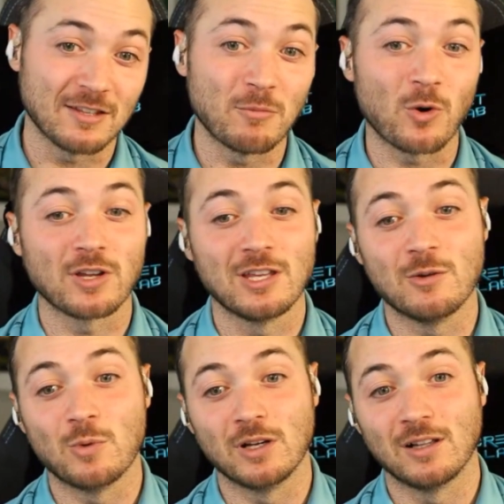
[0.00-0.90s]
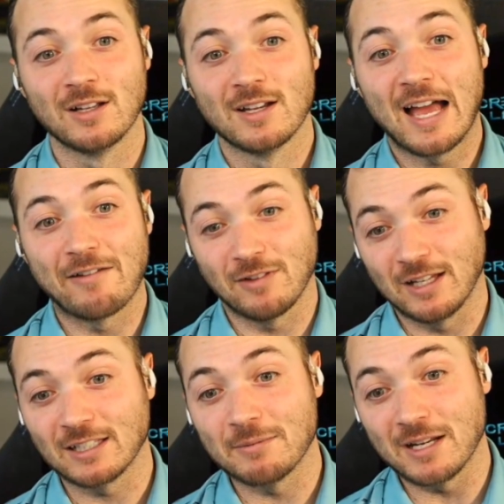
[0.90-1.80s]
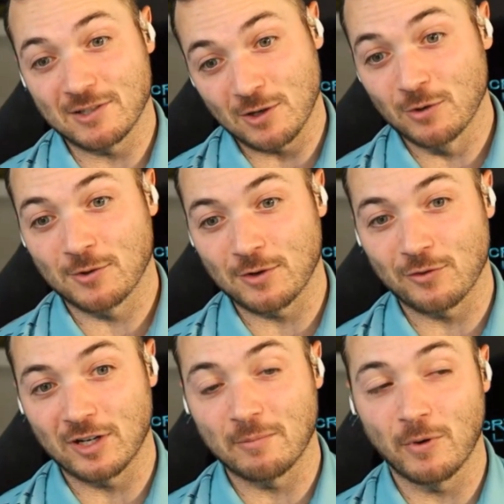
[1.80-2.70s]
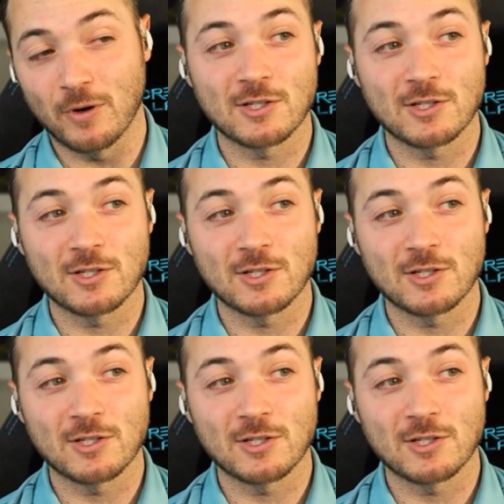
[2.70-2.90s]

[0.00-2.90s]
the more he will have likely made his own green reading book.